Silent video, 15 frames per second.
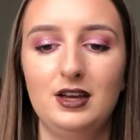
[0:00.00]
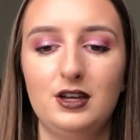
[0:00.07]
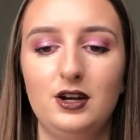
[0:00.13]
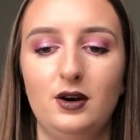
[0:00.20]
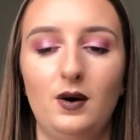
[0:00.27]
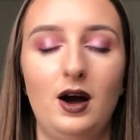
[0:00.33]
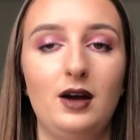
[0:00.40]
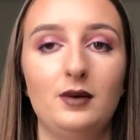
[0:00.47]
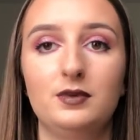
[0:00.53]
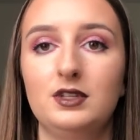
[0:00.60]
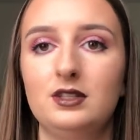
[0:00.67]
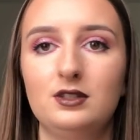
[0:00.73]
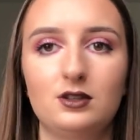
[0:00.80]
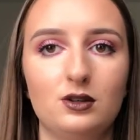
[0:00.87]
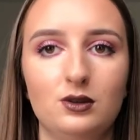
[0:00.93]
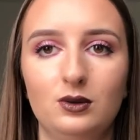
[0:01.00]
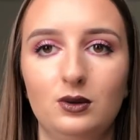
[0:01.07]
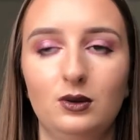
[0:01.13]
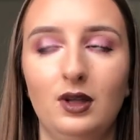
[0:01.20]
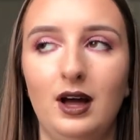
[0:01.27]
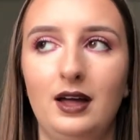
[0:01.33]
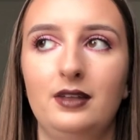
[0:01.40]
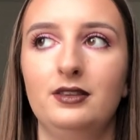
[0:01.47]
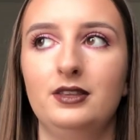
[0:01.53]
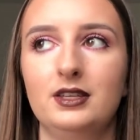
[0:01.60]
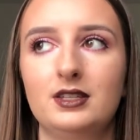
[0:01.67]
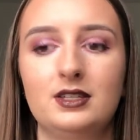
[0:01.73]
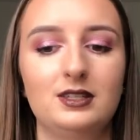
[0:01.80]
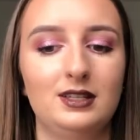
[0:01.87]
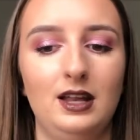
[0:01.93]
you know, I was in school and
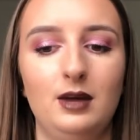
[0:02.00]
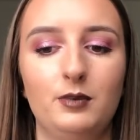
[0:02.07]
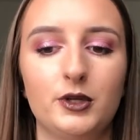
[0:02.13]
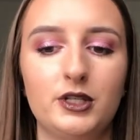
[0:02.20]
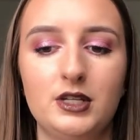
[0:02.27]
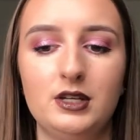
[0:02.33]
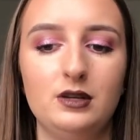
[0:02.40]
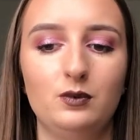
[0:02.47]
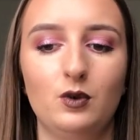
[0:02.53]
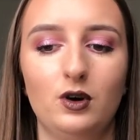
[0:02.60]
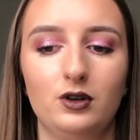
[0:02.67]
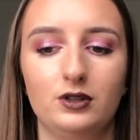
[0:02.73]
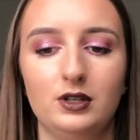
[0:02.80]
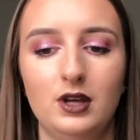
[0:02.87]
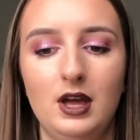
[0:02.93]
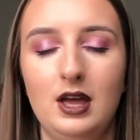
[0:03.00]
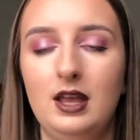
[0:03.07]
this celebrity was